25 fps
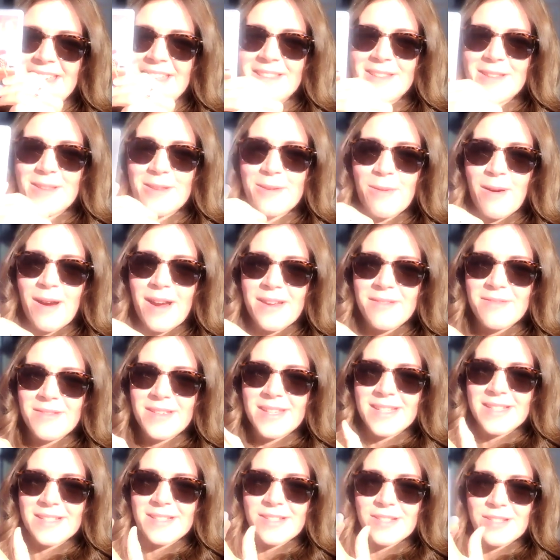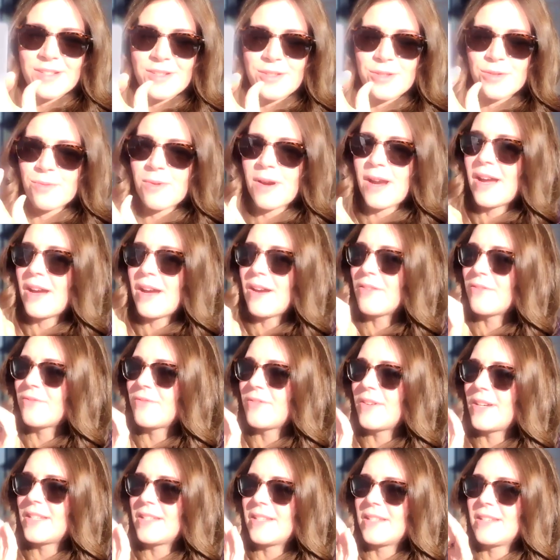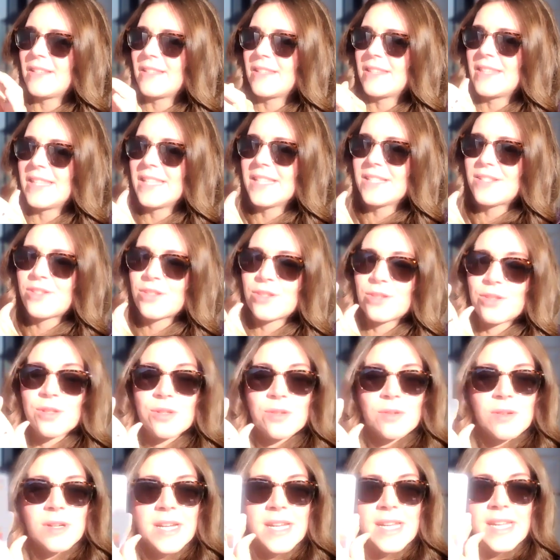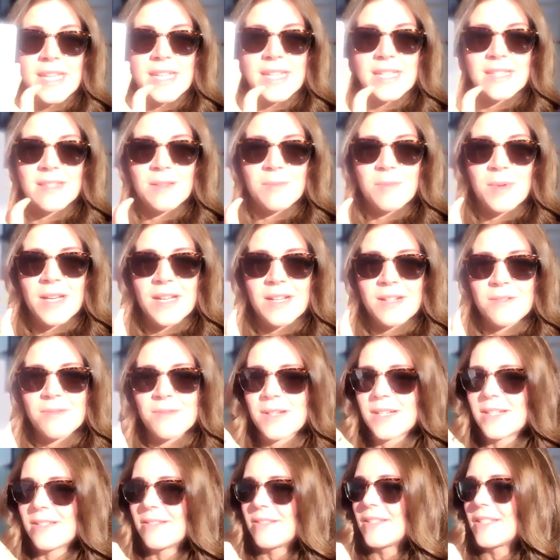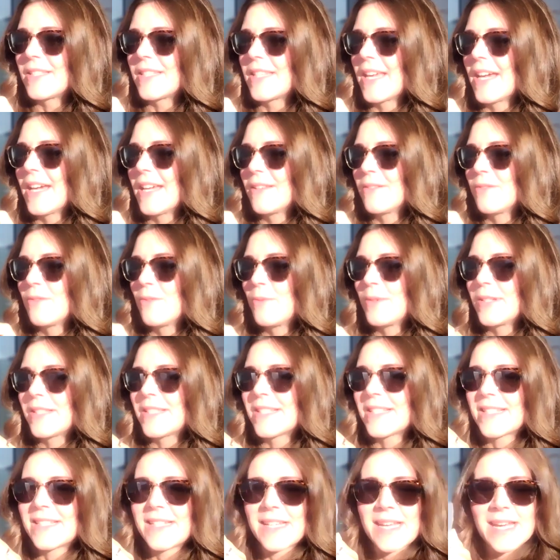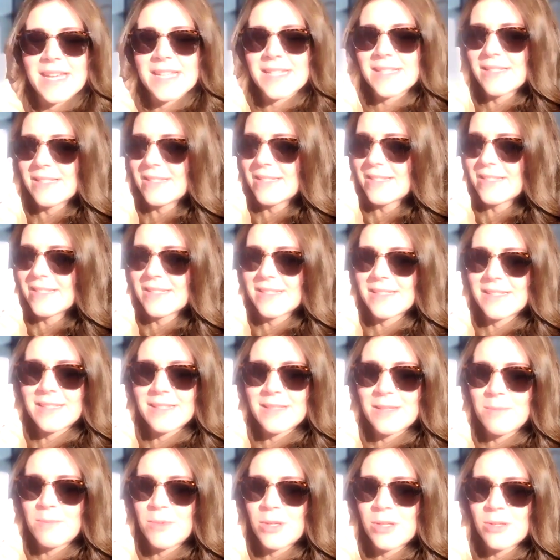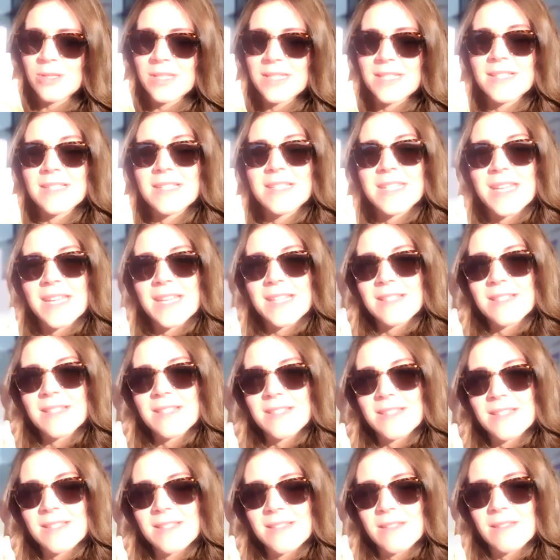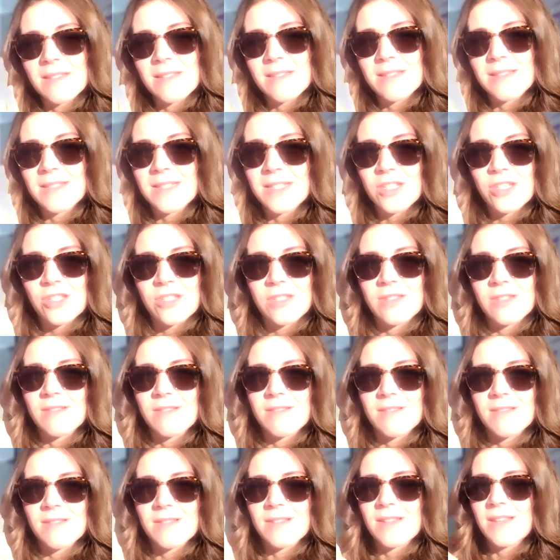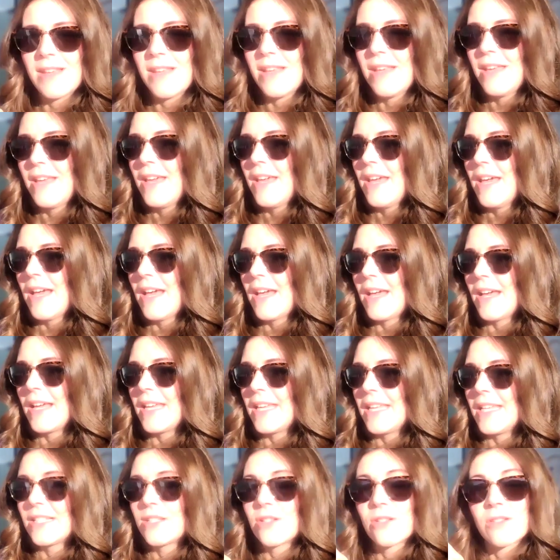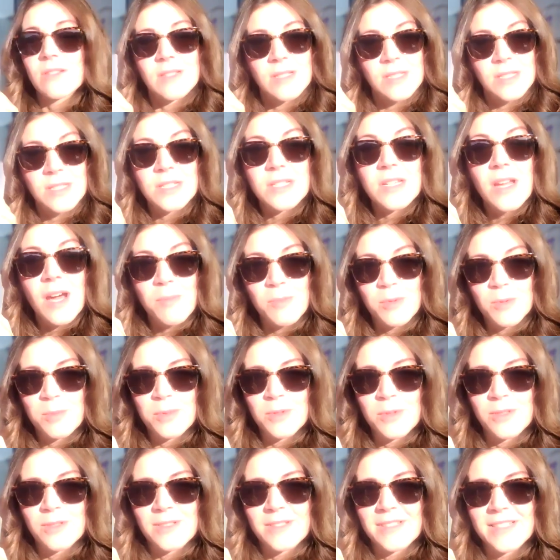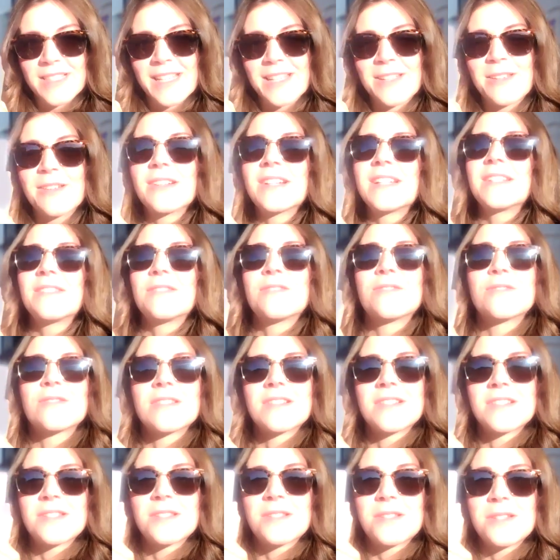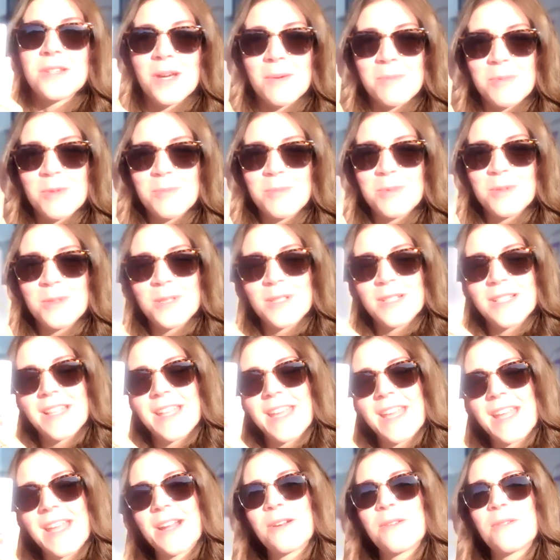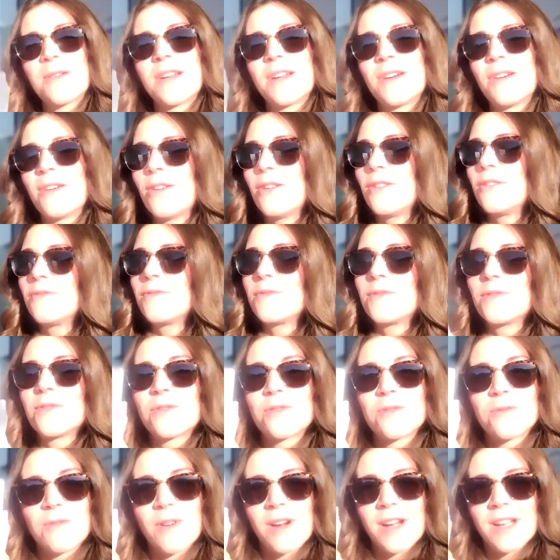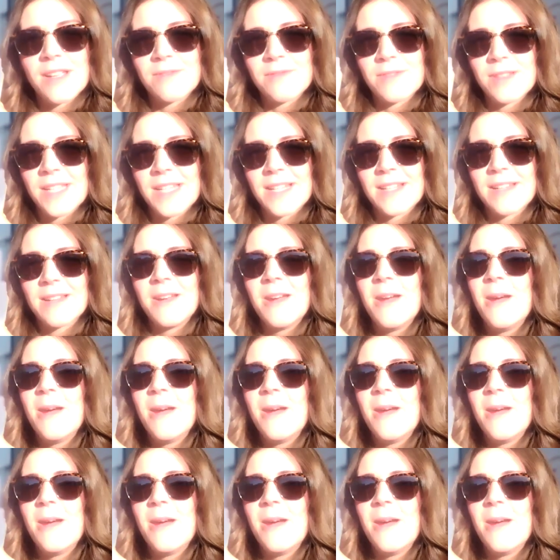the thriving, it's the giraffe. And this tree in the background can withstand the most intense conditions. It's unstoppable, right? You're in your unstoppable era of thriving.